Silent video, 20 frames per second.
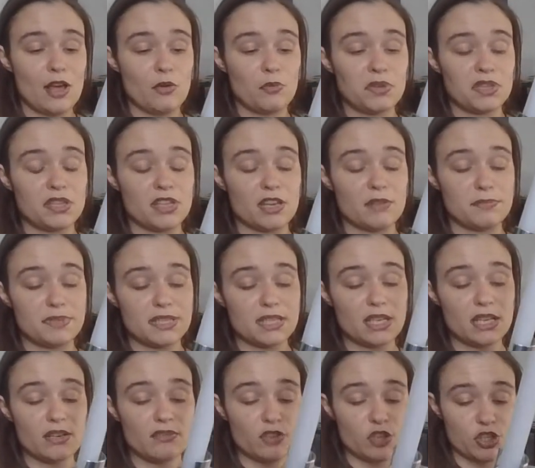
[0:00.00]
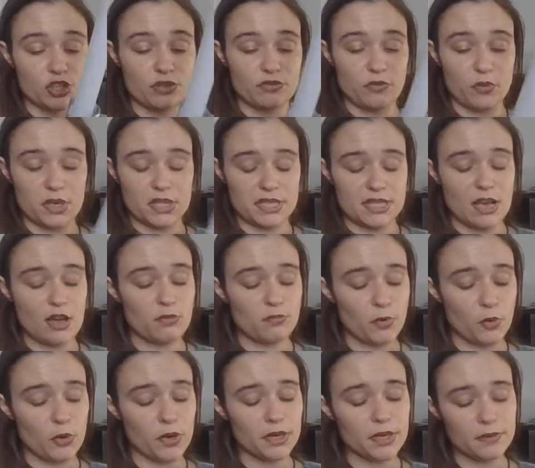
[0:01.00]
with the Obsidian version 4
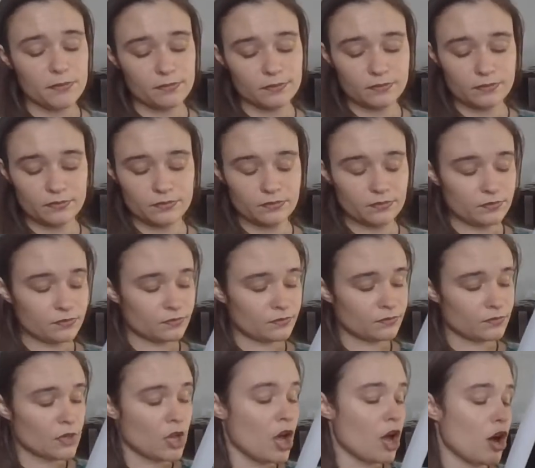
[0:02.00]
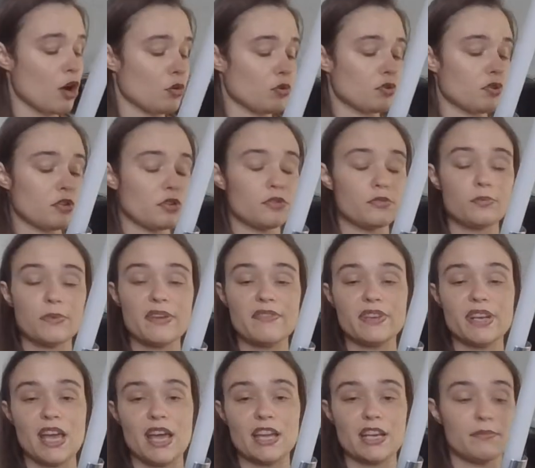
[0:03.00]
soundboard. Oh, the
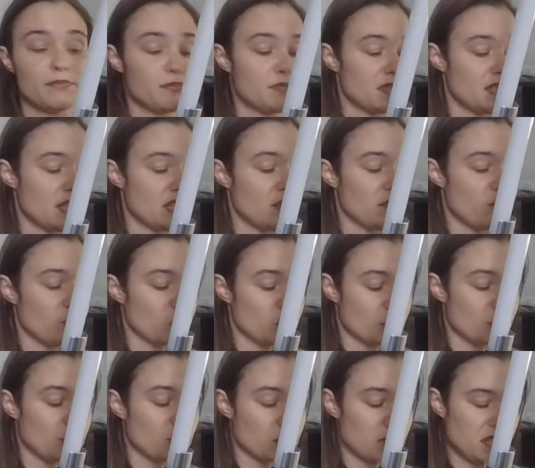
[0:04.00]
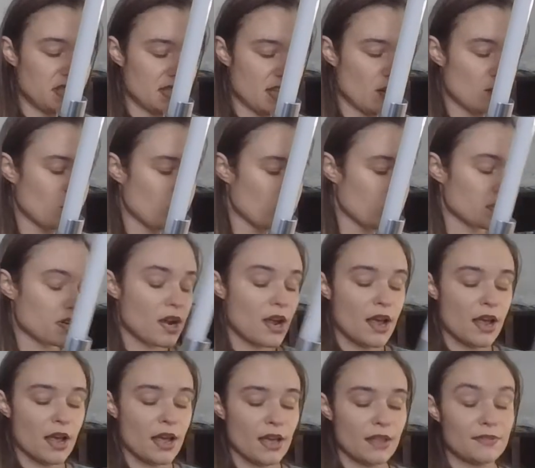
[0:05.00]
Raven had Obsidian version 3 soundboard.
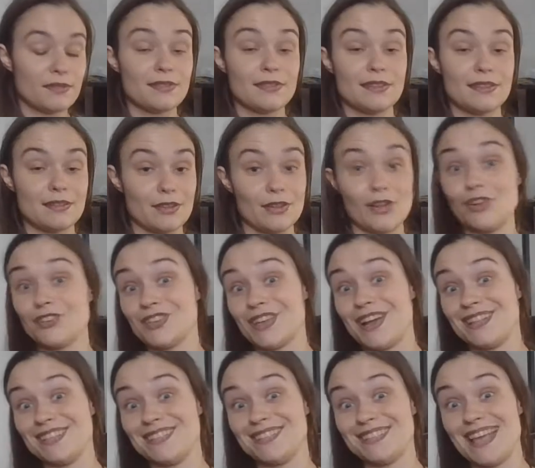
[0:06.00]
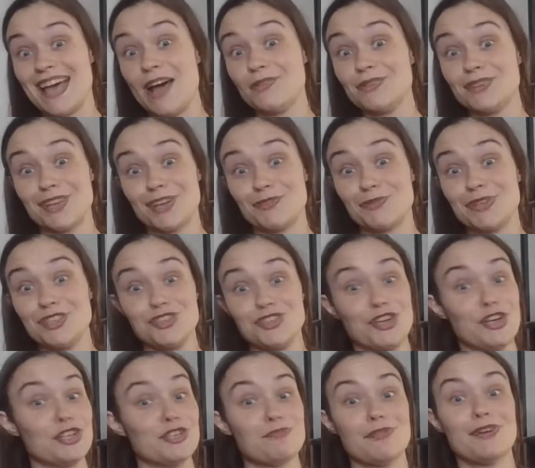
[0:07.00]
It also had sound and
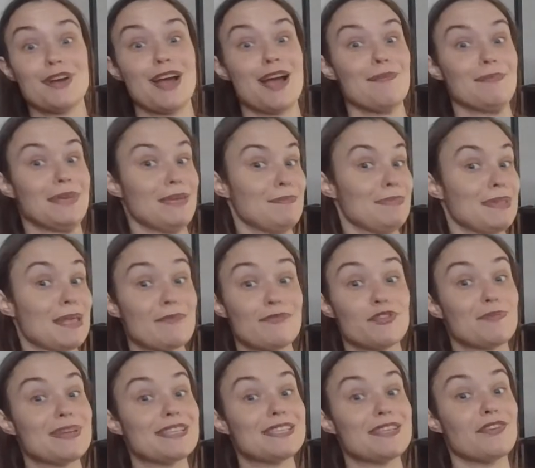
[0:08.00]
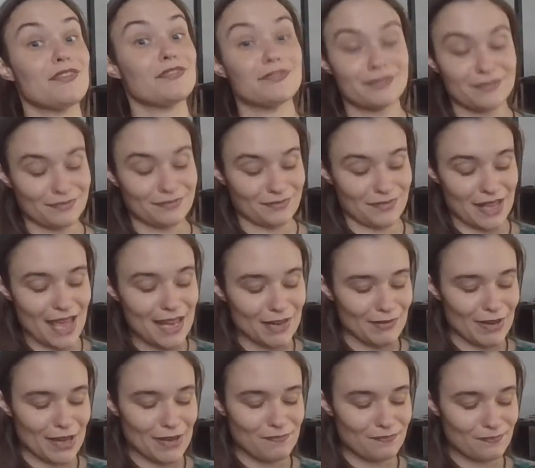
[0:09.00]
recharge port. I'm keeping that for myself.
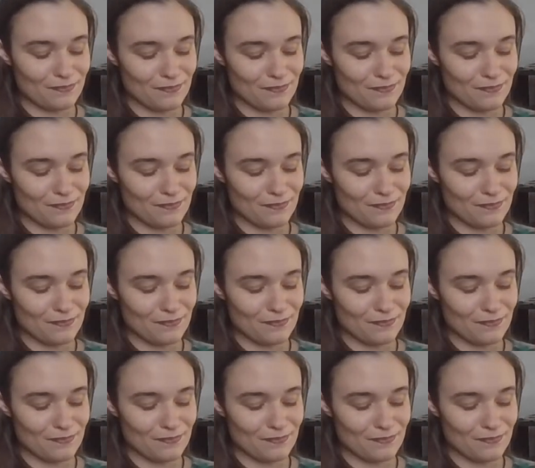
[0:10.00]
Anyway,